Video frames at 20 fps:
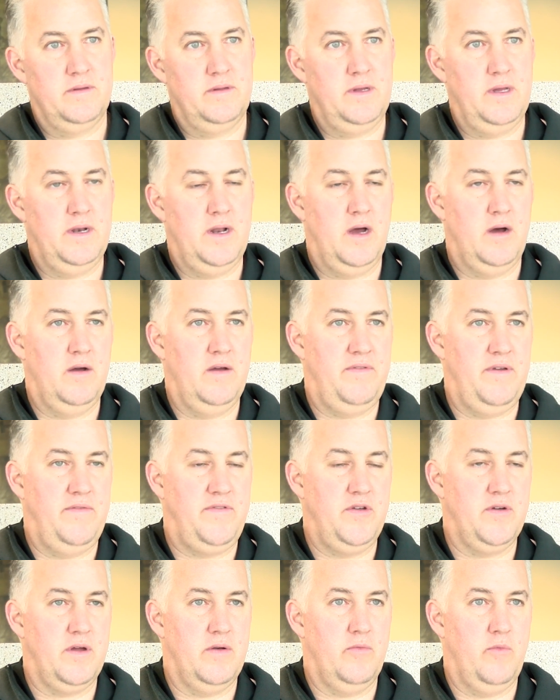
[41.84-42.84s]

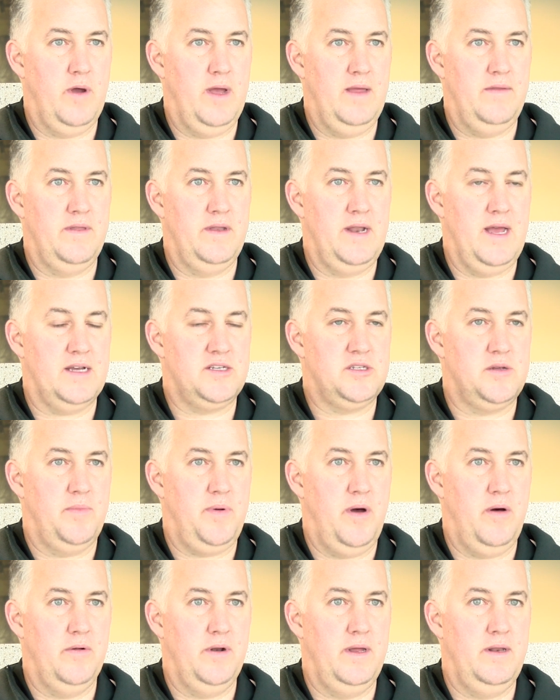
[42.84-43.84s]
if you can win the next
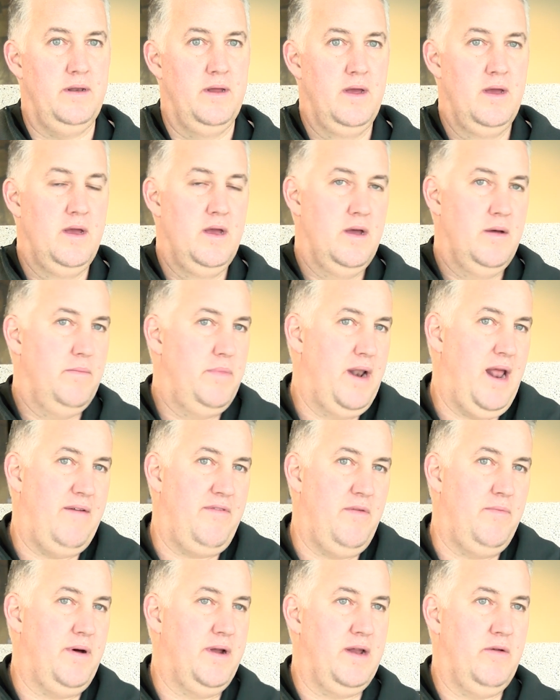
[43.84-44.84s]
opponent, but
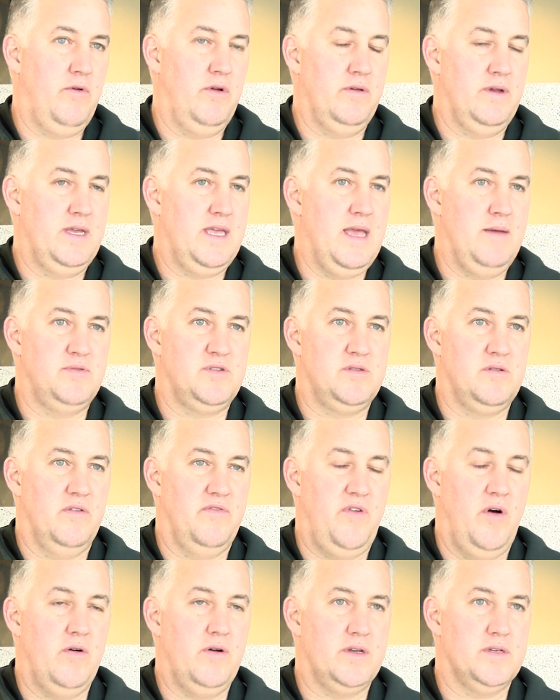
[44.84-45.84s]
everybody really keeps their
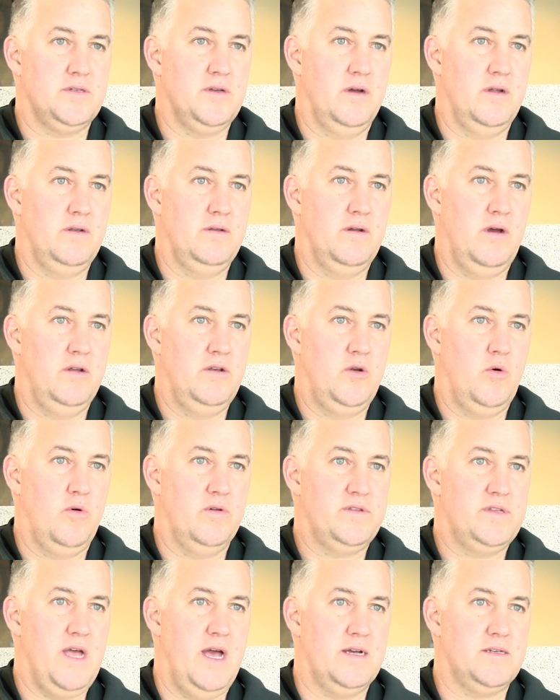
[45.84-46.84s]
focus on
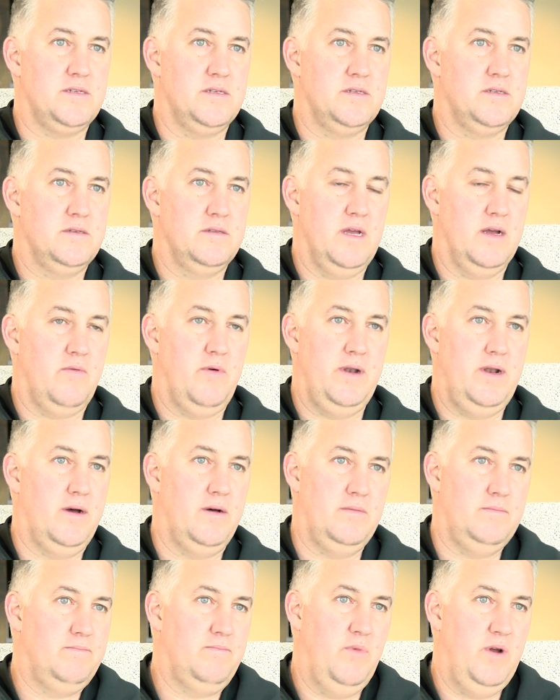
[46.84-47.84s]
North Texas. Like we
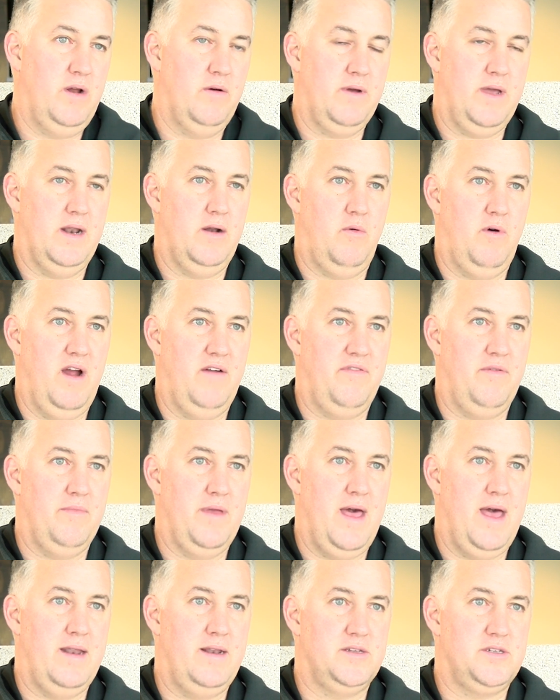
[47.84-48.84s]
don't get away from
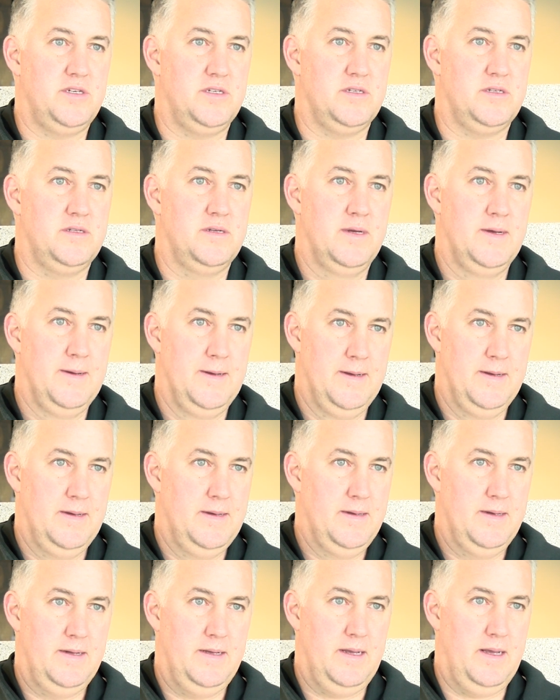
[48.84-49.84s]
that. It's just,
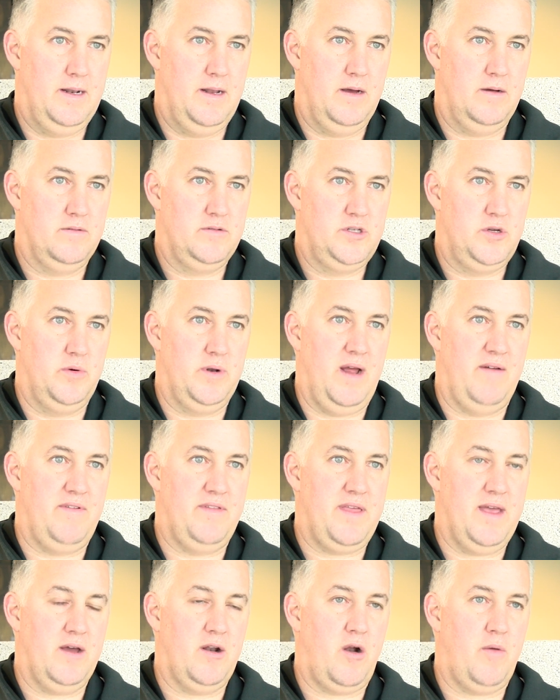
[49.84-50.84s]
doing
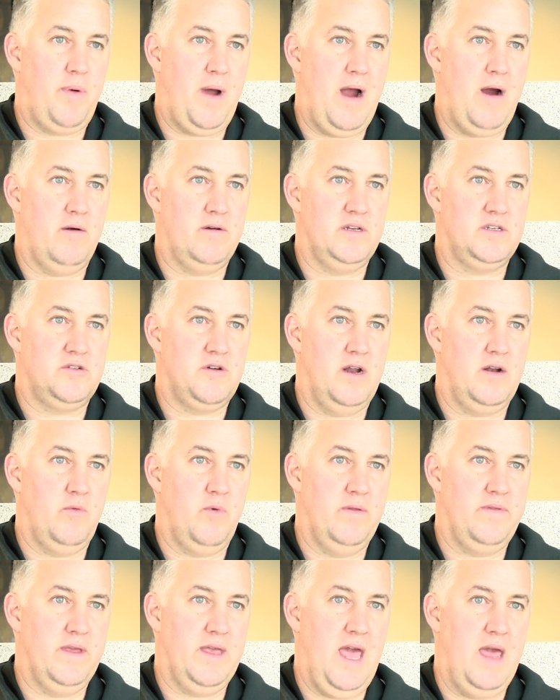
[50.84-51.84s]
everything in our power to try to
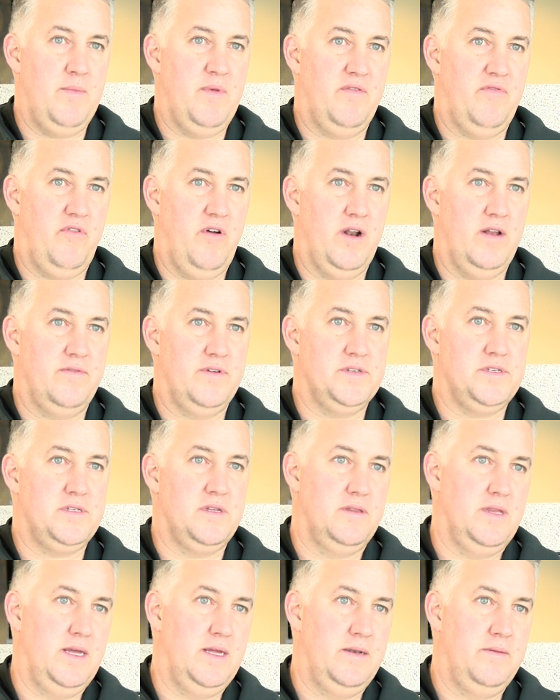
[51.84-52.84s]
win the game in front of us,
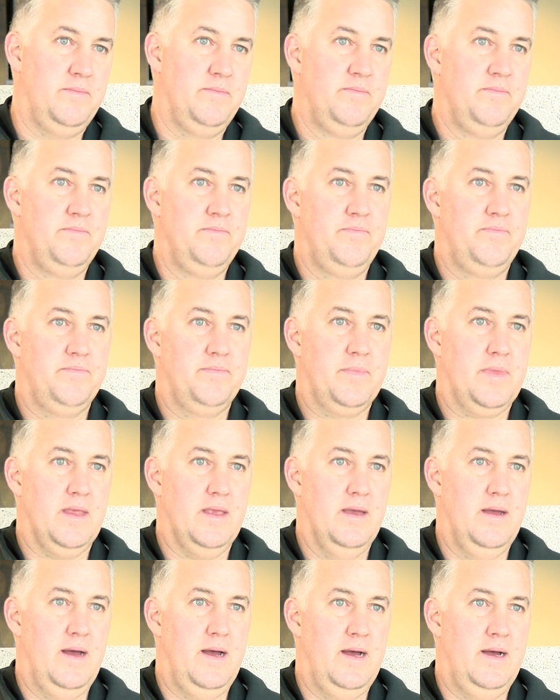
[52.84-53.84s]
and then
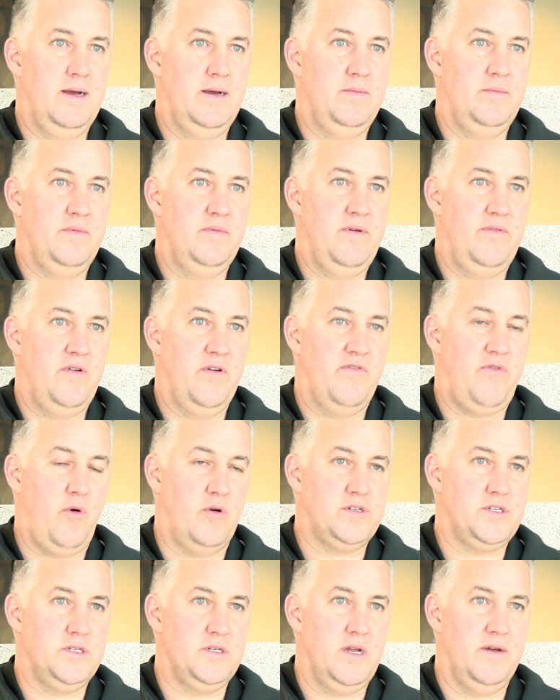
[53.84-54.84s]
if you're
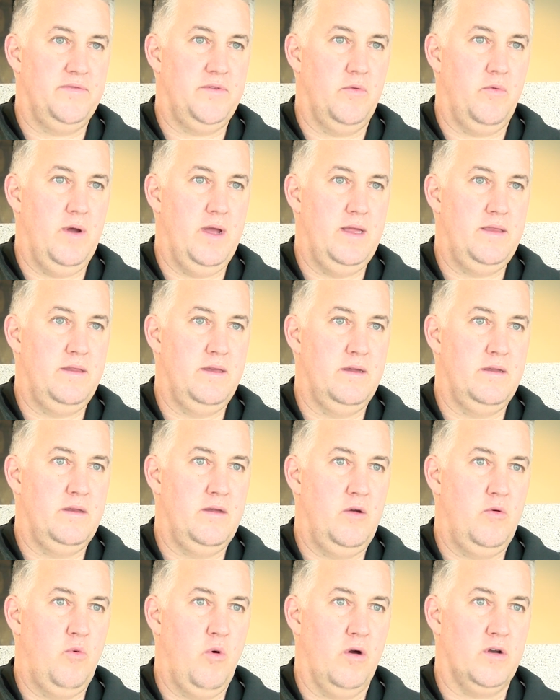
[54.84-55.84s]
fortunate enough to win, then
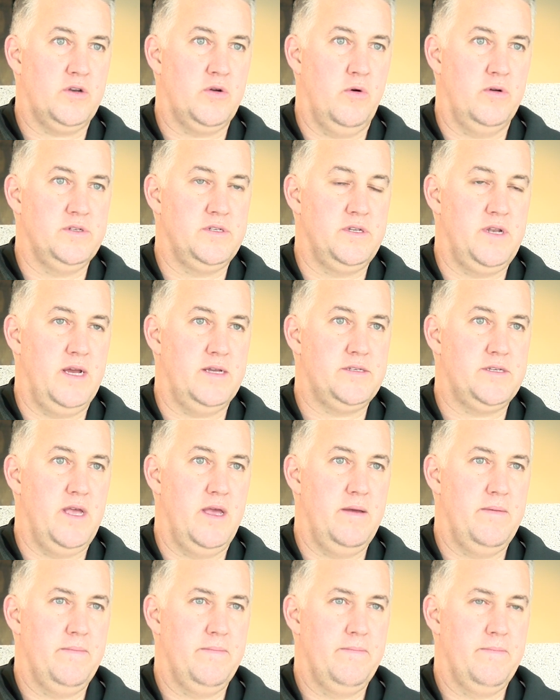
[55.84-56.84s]
you work towards the next game.